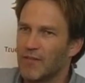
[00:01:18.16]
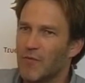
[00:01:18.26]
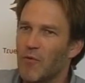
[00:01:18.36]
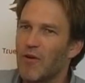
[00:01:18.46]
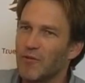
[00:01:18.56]

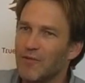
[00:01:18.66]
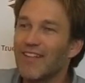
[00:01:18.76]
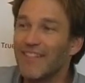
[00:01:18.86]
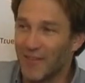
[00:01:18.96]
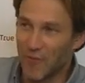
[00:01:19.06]
Well, what you
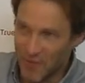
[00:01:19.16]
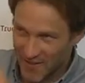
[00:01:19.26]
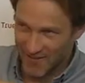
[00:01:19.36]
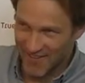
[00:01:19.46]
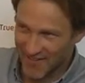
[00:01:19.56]
didn't
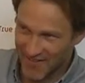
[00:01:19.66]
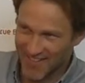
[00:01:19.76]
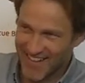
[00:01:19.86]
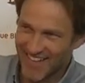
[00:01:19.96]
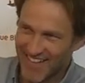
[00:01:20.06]
also include
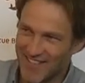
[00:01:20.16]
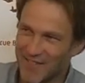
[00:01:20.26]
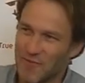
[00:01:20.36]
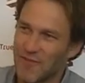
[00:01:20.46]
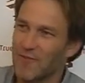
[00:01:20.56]
in that
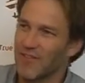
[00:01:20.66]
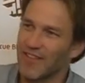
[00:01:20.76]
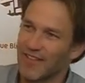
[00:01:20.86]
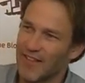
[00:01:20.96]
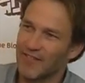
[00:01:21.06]
list was all the
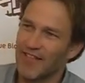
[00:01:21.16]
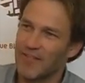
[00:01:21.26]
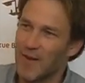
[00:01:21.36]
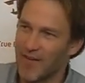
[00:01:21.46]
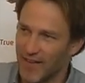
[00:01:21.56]
things that I've done
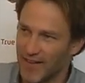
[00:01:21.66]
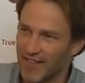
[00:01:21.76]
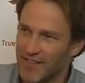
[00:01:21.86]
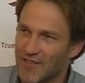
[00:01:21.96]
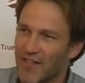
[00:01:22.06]
in
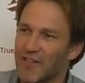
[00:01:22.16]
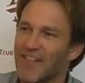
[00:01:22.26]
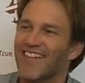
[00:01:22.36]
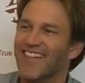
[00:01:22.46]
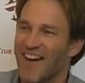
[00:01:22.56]
America. So
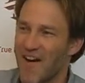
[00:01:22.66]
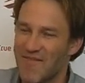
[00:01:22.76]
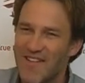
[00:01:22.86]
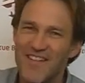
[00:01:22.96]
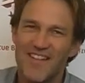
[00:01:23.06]

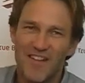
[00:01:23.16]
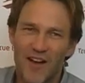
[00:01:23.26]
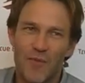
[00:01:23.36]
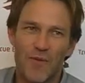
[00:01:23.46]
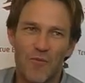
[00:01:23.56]

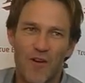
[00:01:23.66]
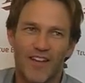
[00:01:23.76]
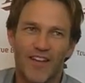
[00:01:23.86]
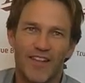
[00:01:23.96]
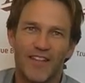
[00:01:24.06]
I've been
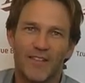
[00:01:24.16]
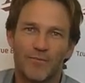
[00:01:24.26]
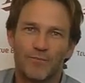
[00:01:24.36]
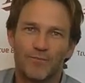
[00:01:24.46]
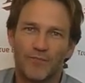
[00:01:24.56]
working in
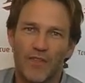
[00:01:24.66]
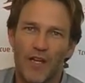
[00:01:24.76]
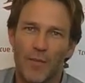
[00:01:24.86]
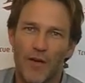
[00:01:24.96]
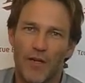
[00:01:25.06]

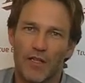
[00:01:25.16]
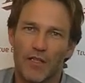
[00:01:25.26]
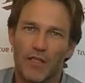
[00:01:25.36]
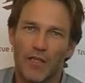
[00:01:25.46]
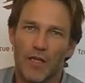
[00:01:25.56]

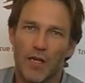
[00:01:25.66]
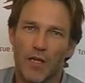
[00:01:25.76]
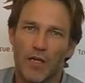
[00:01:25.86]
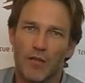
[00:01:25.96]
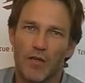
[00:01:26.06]
America
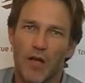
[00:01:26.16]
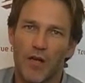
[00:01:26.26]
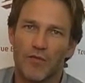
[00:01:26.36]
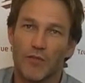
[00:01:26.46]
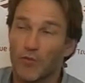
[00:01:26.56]

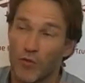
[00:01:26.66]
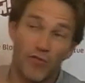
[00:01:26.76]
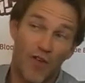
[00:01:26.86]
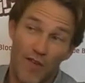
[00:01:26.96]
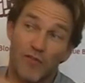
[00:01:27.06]
over sort
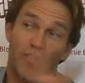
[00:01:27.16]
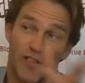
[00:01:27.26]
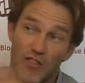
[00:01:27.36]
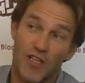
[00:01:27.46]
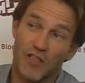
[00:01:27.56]
of
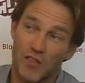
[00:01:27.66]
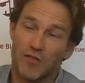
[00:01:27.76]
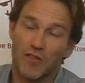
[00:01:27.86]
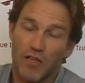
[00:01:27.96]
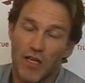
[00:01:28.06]
5-6
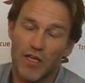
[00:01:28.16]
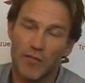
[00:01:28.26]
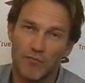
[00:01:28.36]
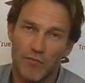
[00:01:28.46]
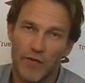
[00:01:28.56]
years,
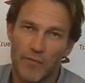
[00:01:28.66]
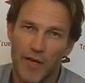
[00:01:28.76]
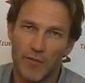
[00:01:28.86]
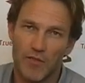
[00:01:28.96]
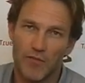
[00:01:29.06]
going
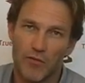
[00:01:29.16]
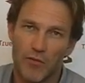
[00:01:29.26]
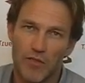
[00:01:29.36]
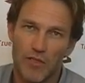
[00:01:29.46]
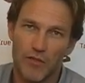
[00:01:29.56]
backwards and
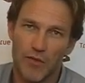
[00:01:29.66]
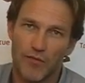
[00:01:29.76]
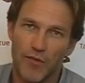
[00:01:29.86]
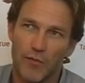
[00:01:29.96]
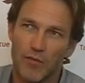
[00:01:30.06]
forwards and doing
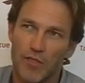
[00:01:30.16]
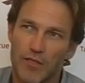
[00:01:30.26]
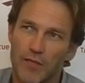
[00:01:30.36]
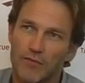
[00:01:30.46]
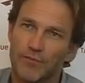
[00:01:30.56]
films and
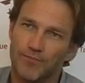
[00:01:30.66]
stuff.